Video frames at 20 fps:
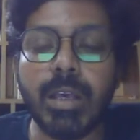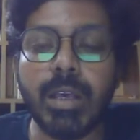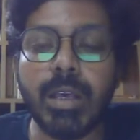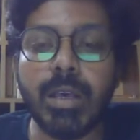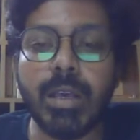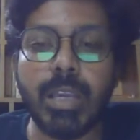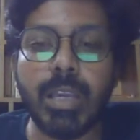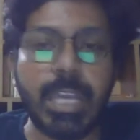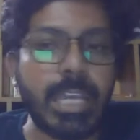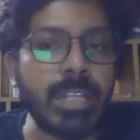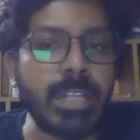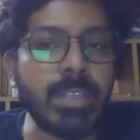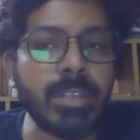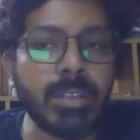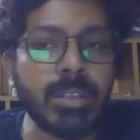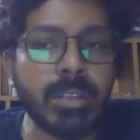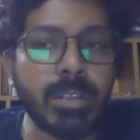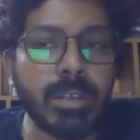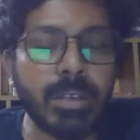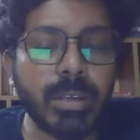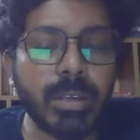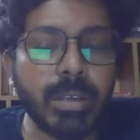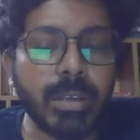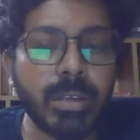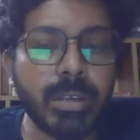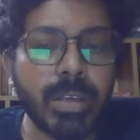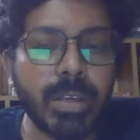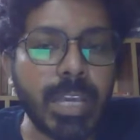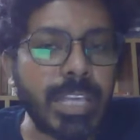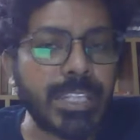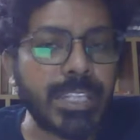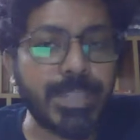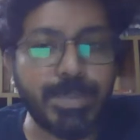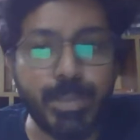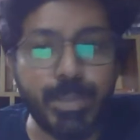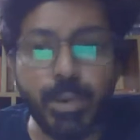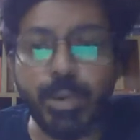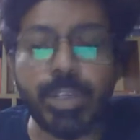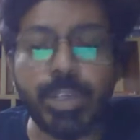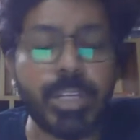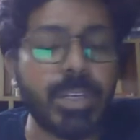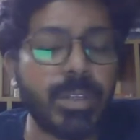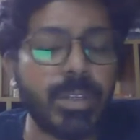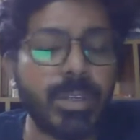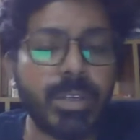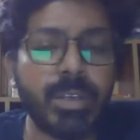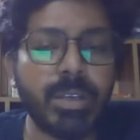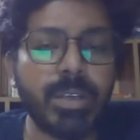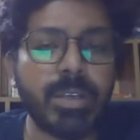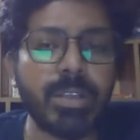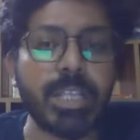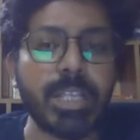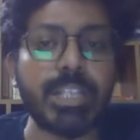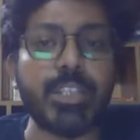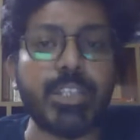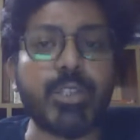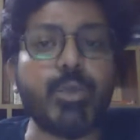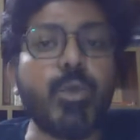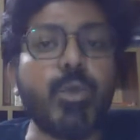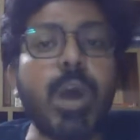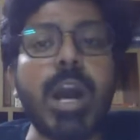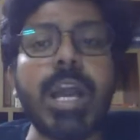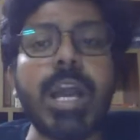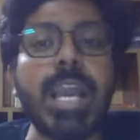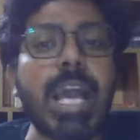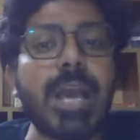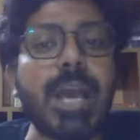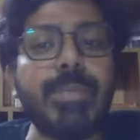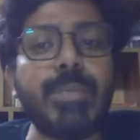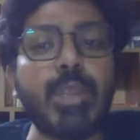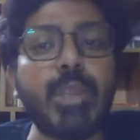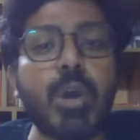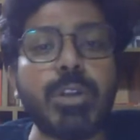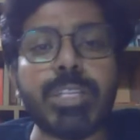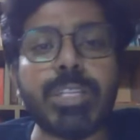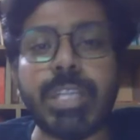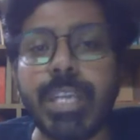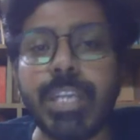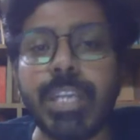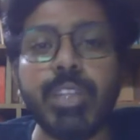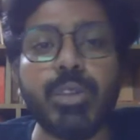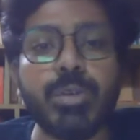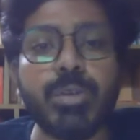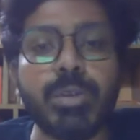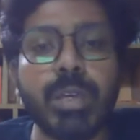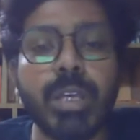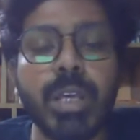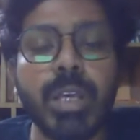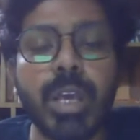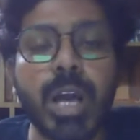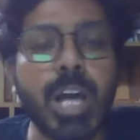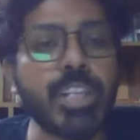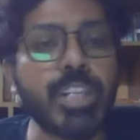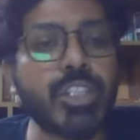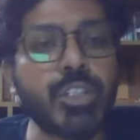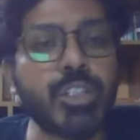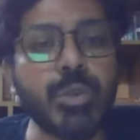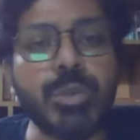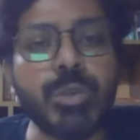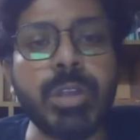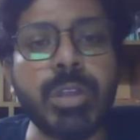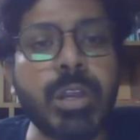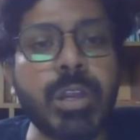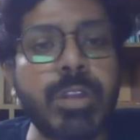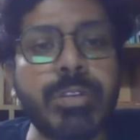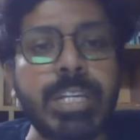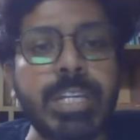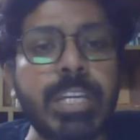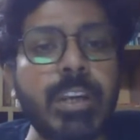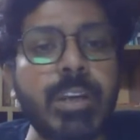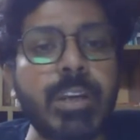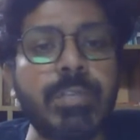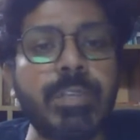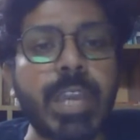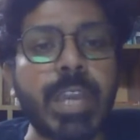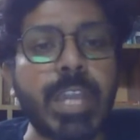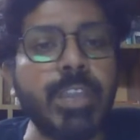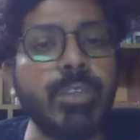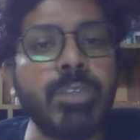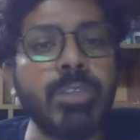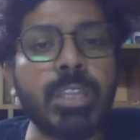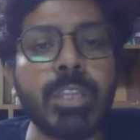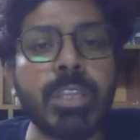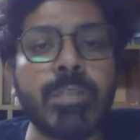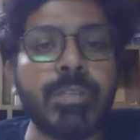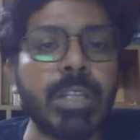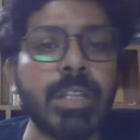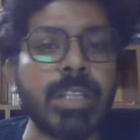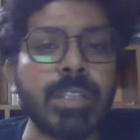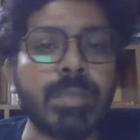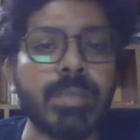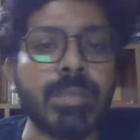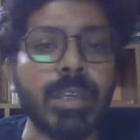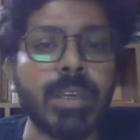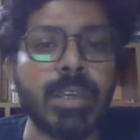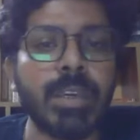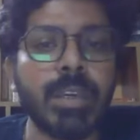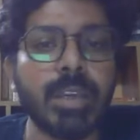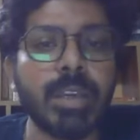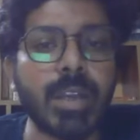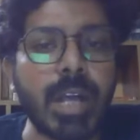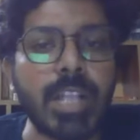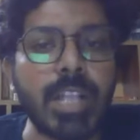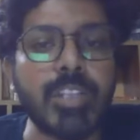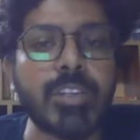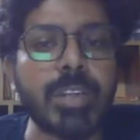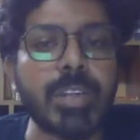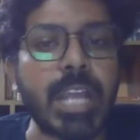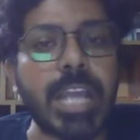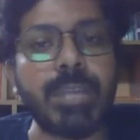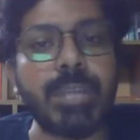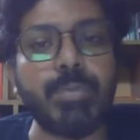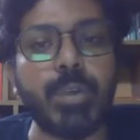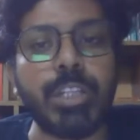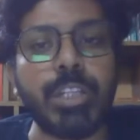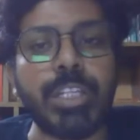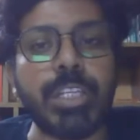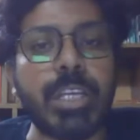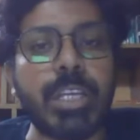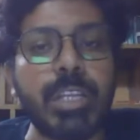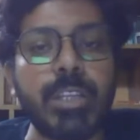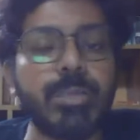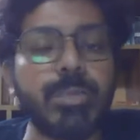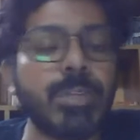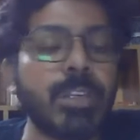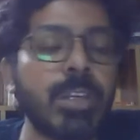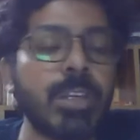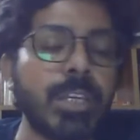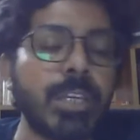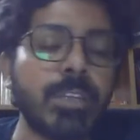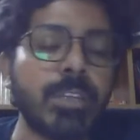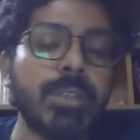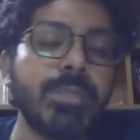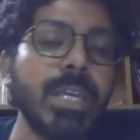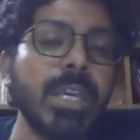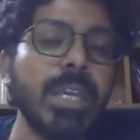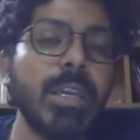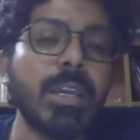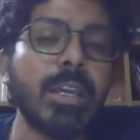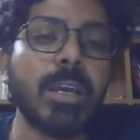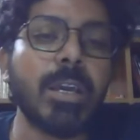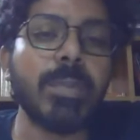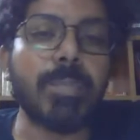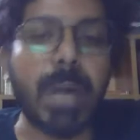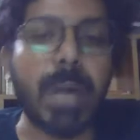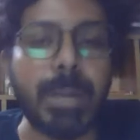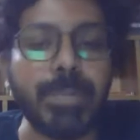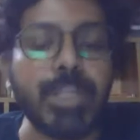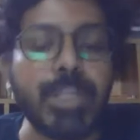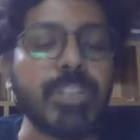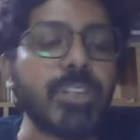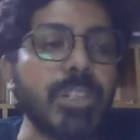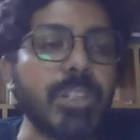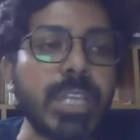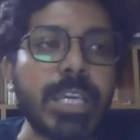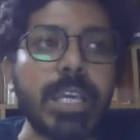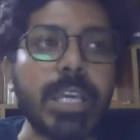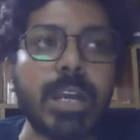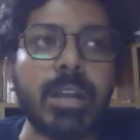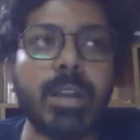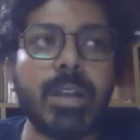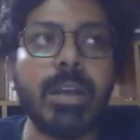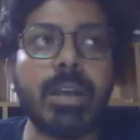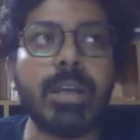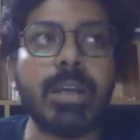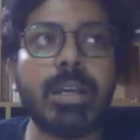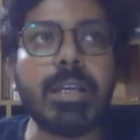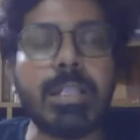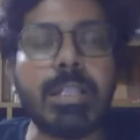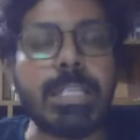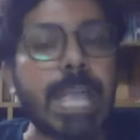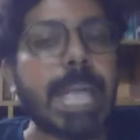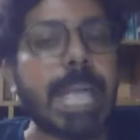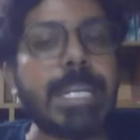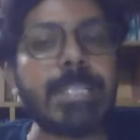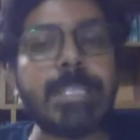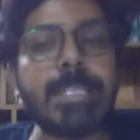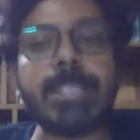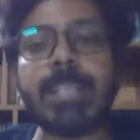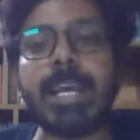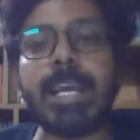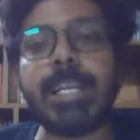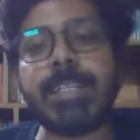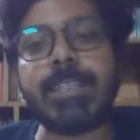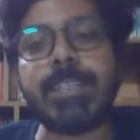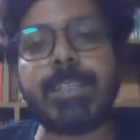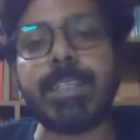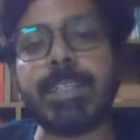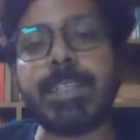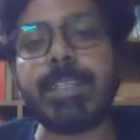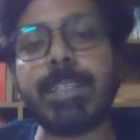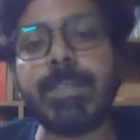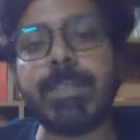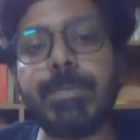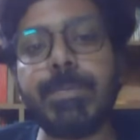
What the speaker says: in his book, that is Why I Am Not a Hindu, a Shudra critique of Hindutva philosophy, culture and political economy, published in the year 1996.